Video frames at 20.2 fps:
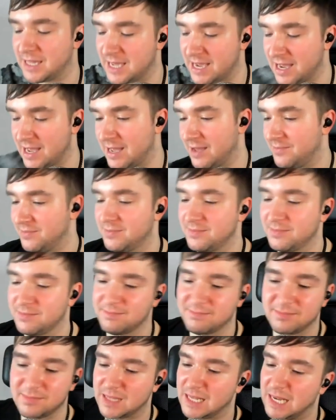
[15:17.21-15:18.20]
that
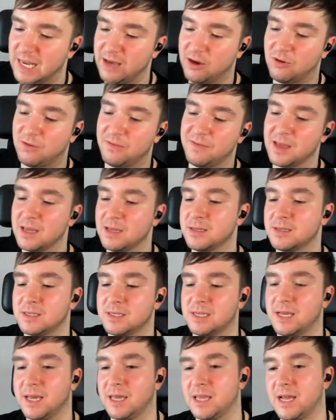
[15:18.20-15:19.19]
little
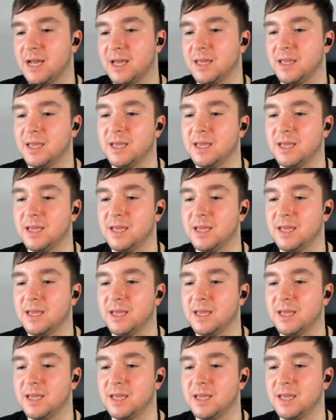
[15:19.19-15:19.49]
things like that.